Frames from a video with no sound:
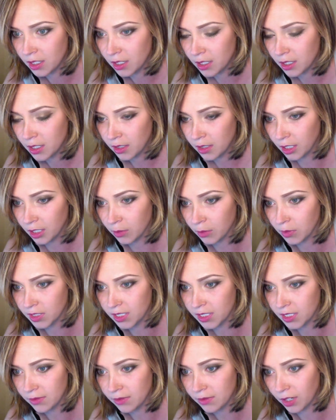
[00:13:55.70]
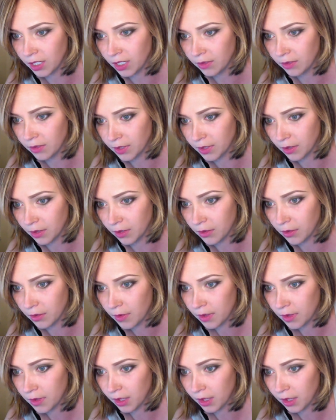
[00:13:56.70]
that it was in front of you.
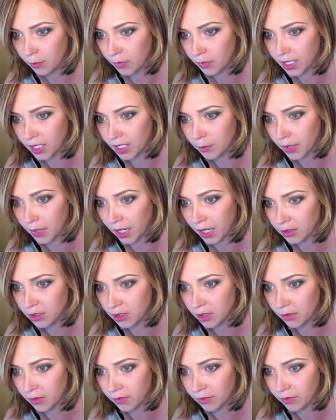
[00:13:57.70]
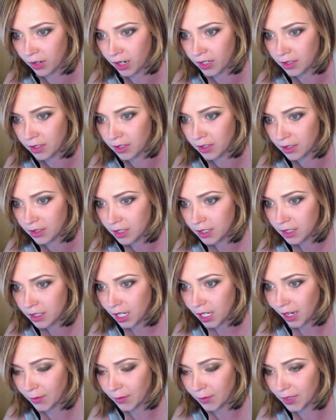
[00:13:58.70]
Then bring it back to the front. I
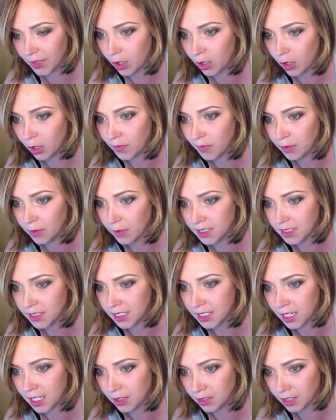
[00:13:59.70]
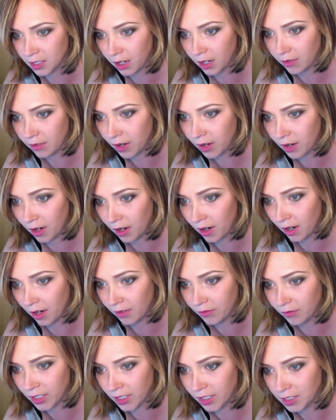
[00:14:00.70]
really hope that was detailed enough. Haha,
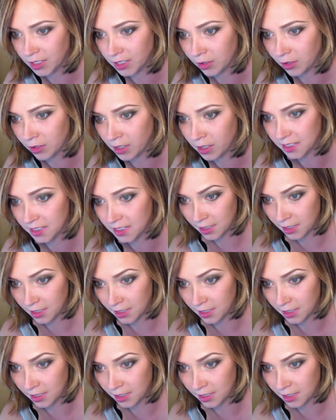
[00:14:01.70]
fingers crossed.